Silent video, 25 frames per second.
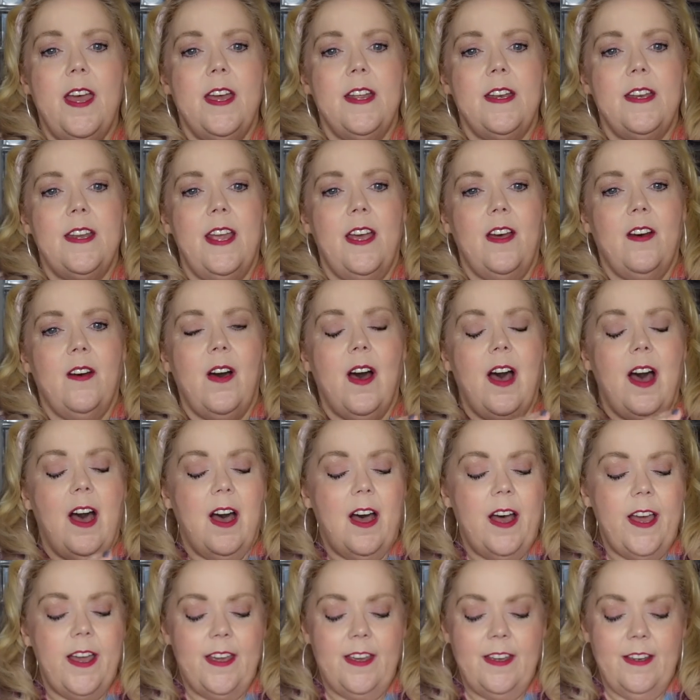Now
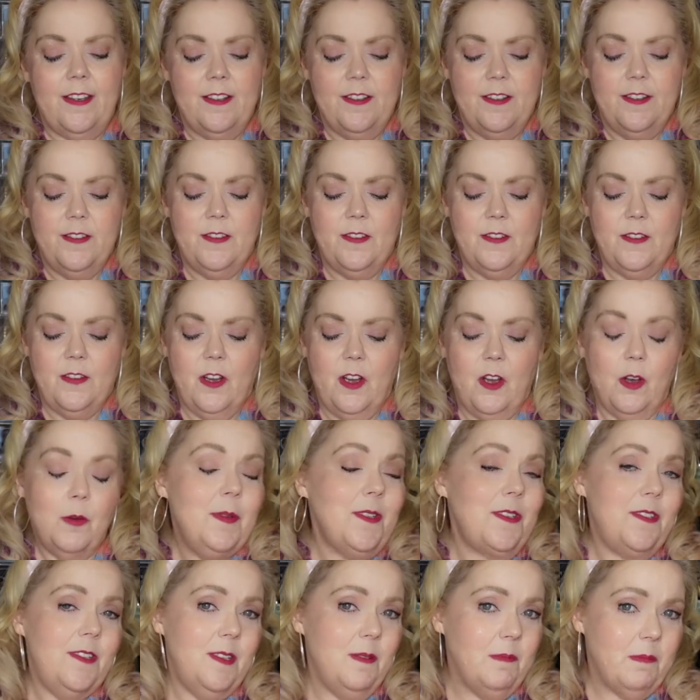I
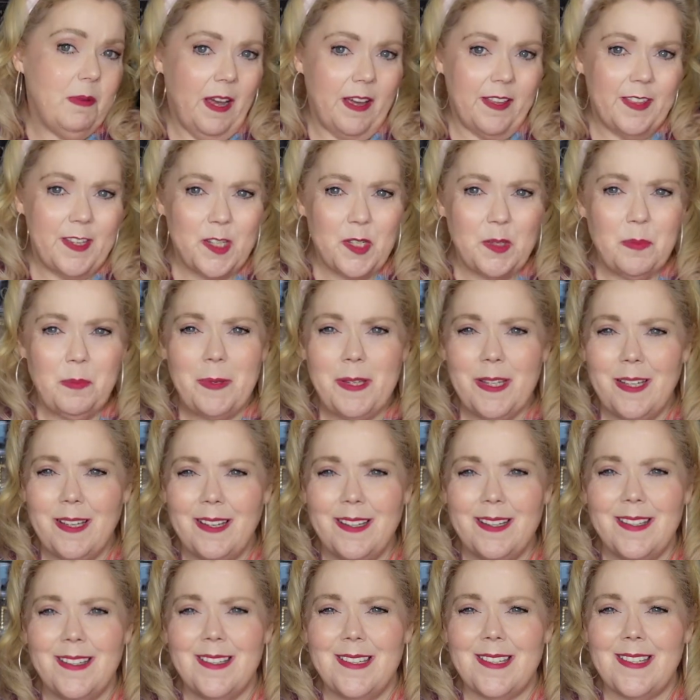almost didn't buy this
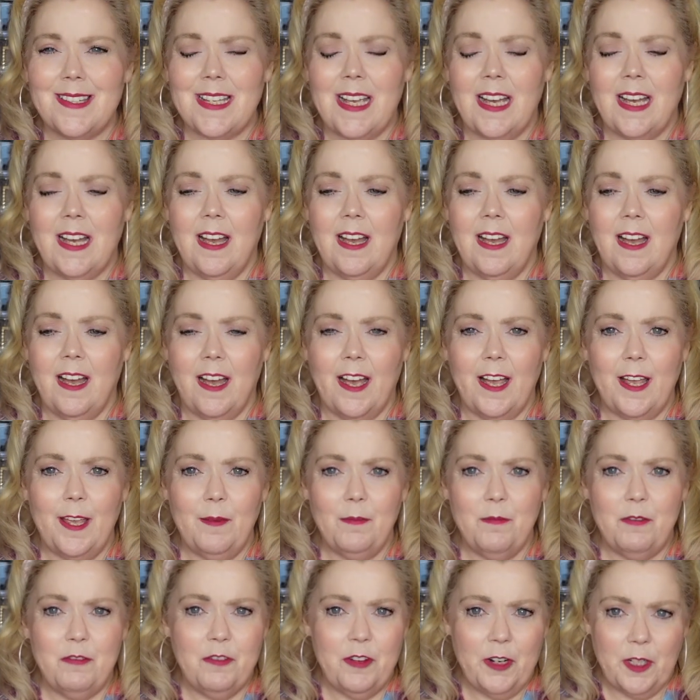because I
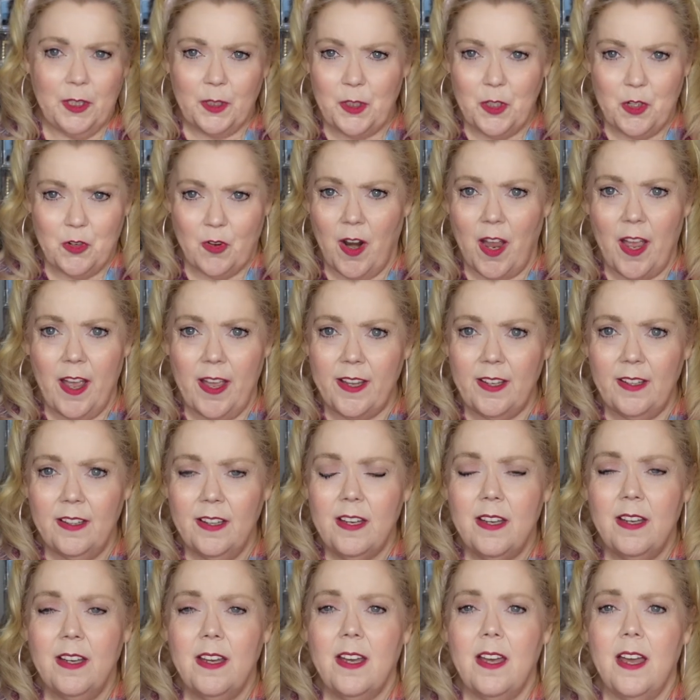am fairly dry,
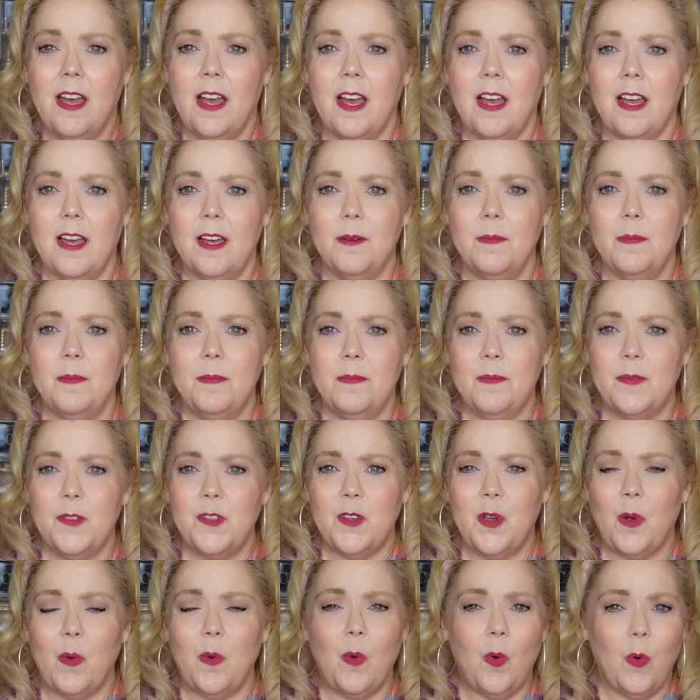um,
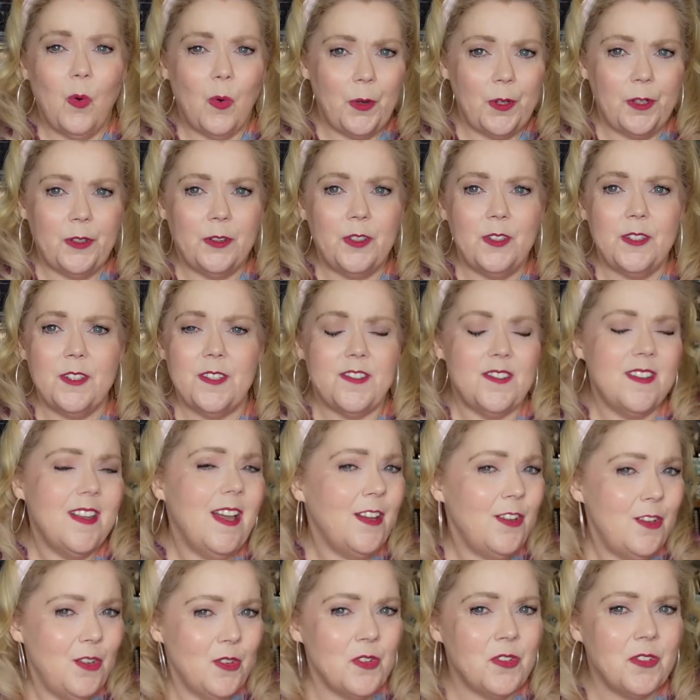so oil is
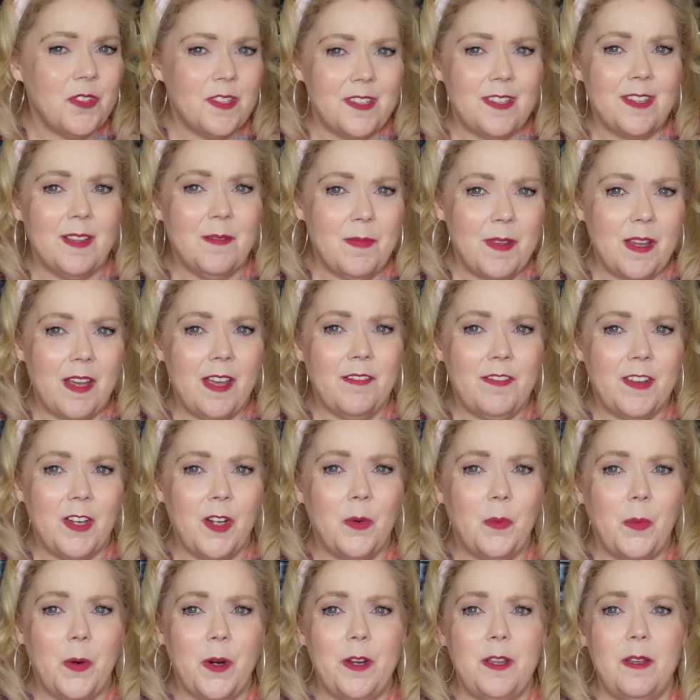not usually something I've got
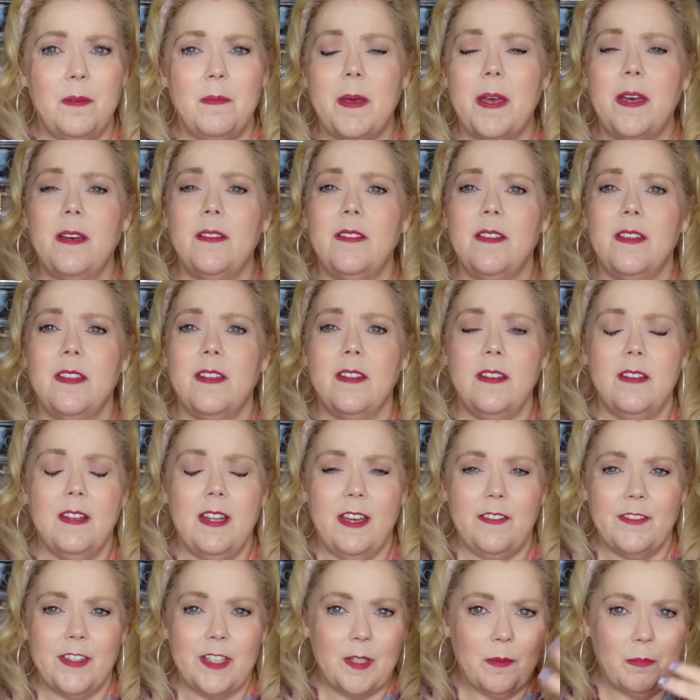to worry about, that
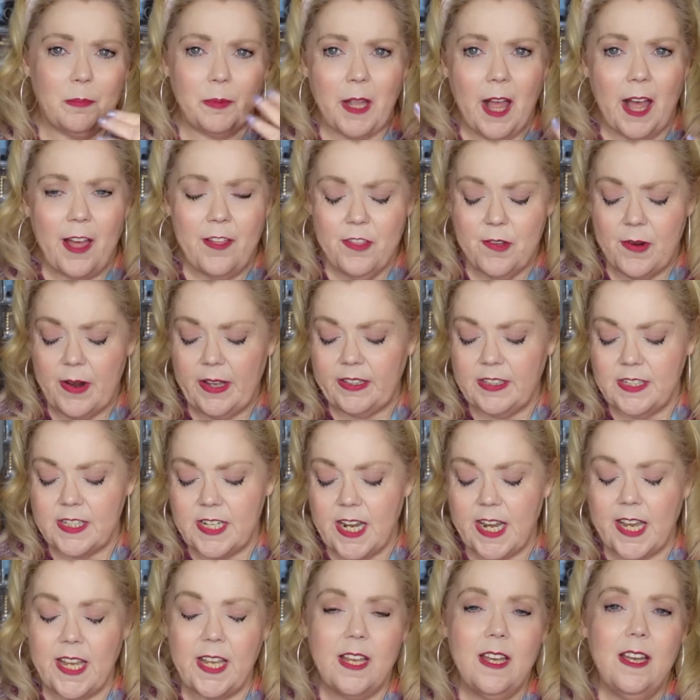having to blot throughout the
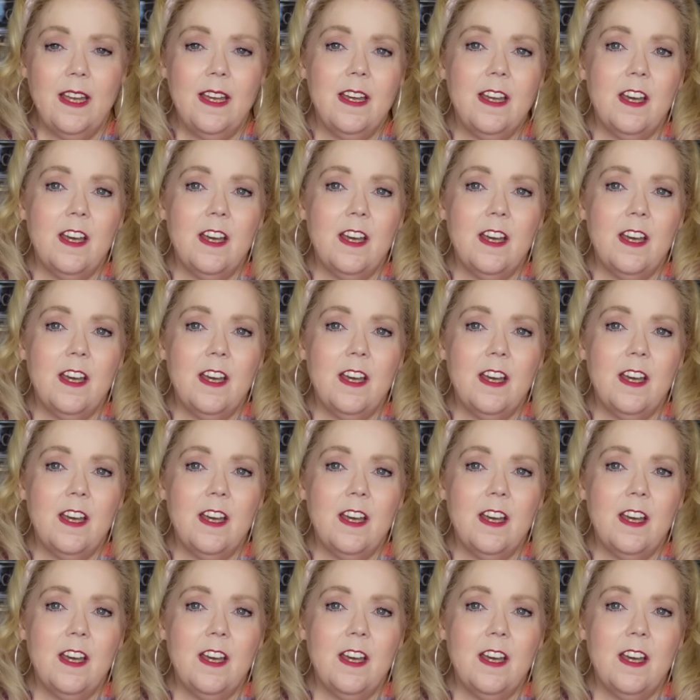day.